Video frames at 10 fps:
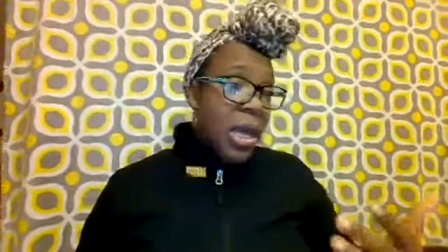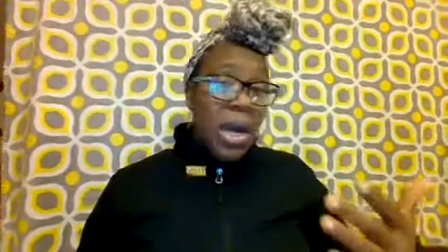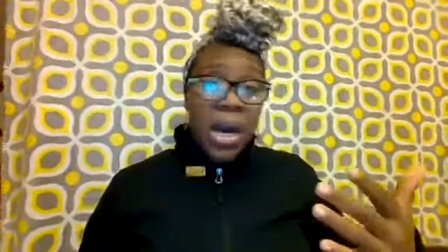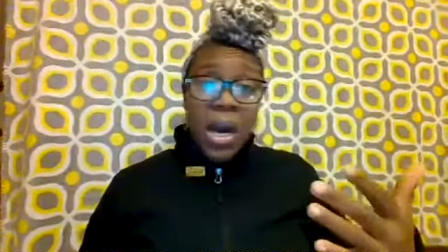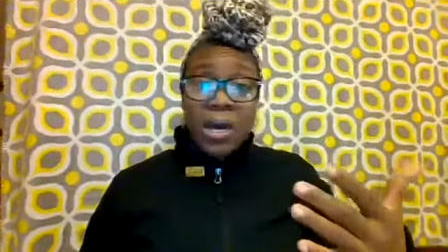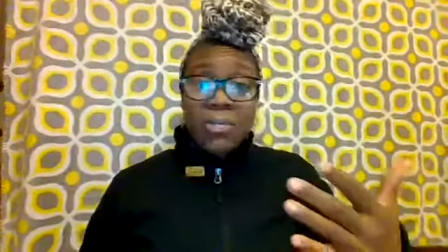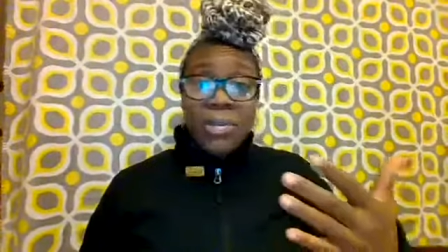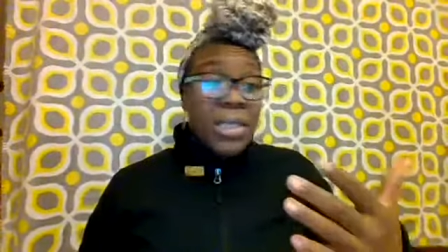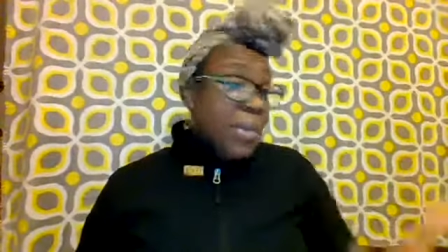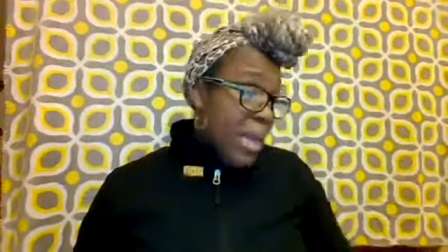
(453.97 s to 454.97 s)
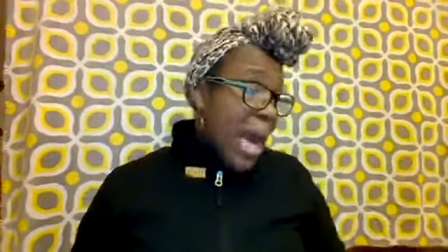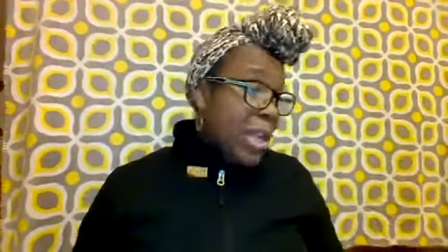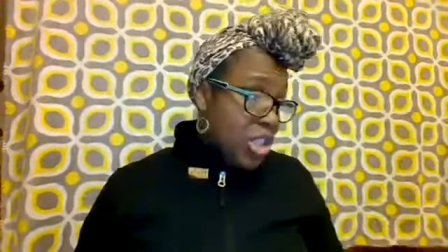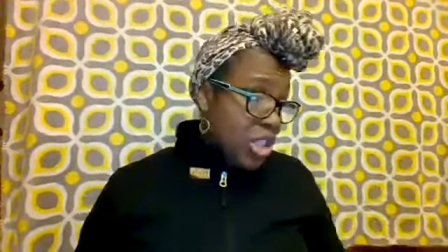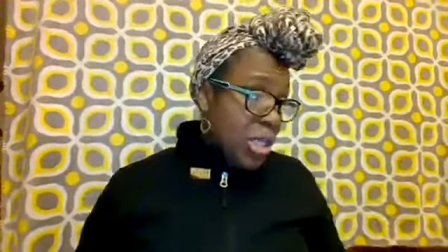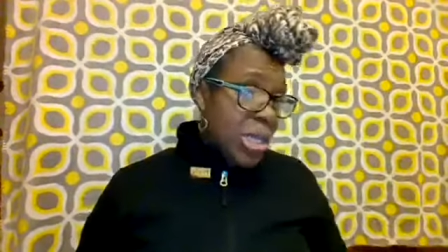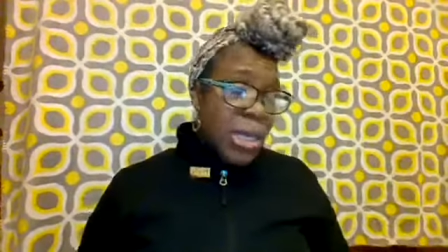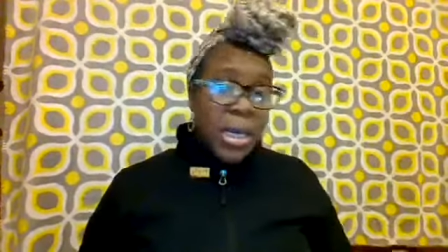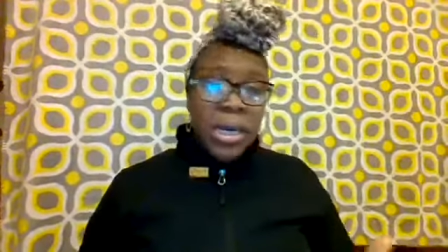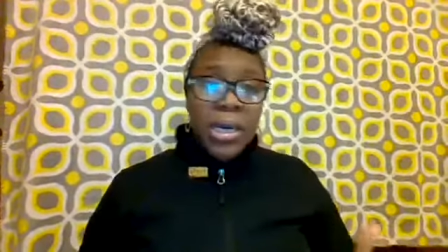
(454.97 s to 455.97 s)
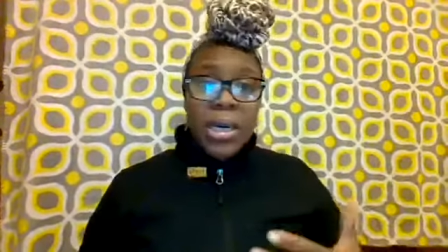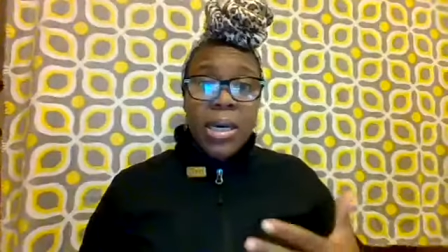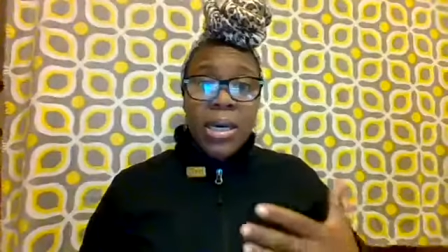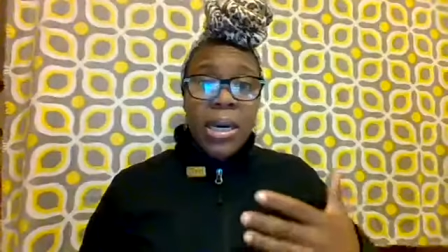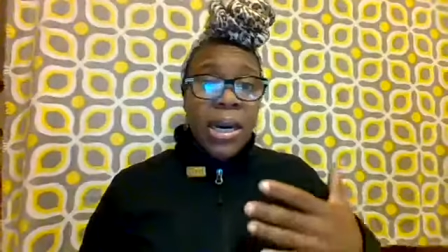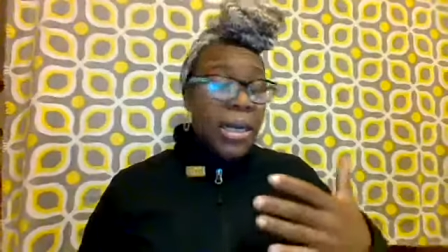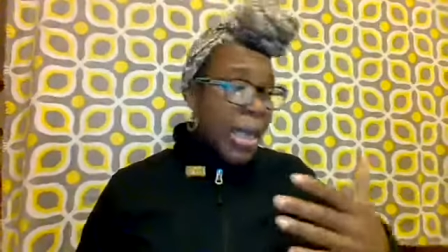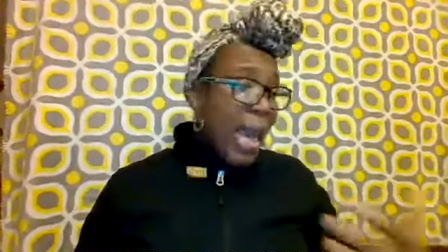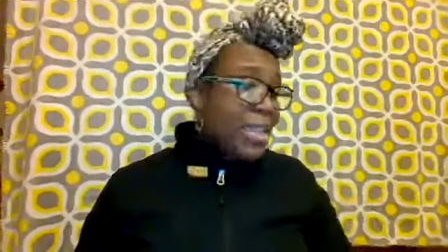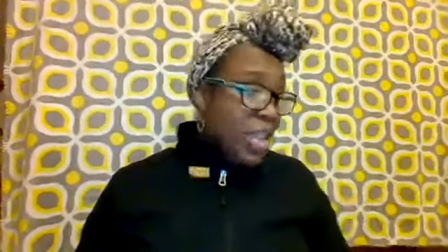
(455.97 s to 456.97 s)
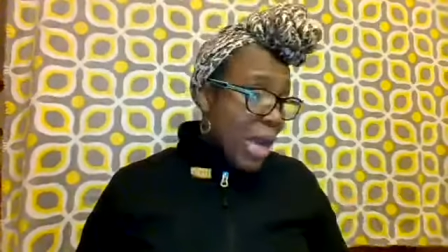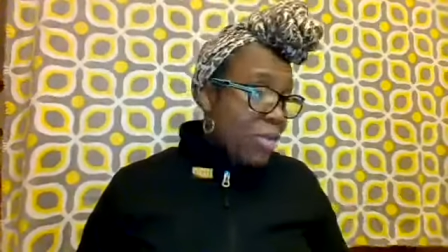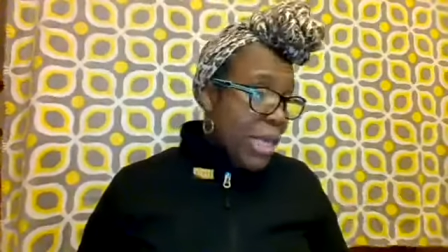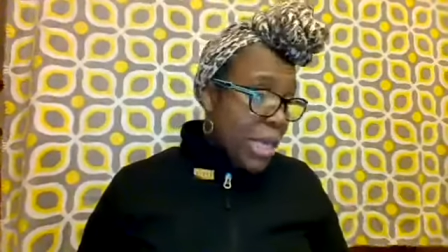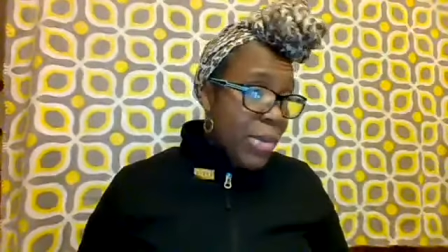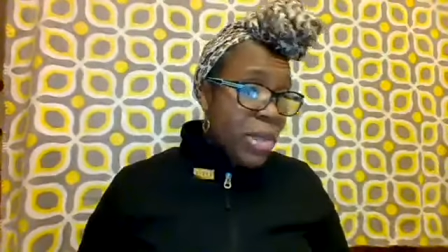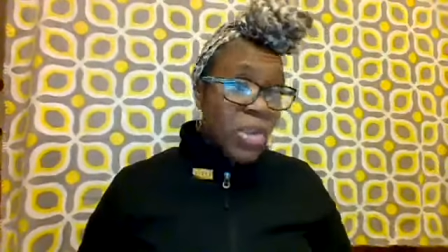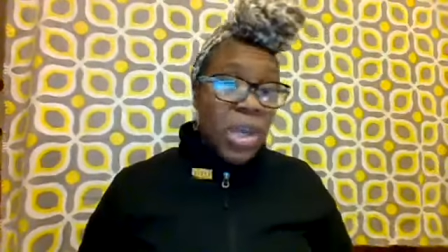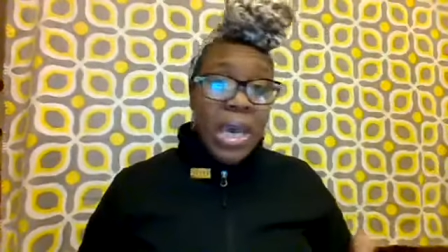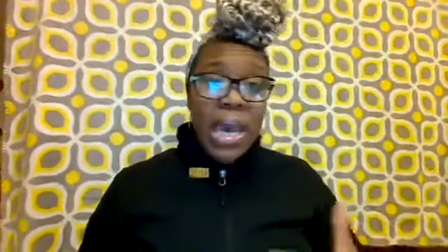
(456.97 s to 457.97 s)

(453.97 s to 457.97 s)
um, demonology, uh, uh, uh, casting out demons,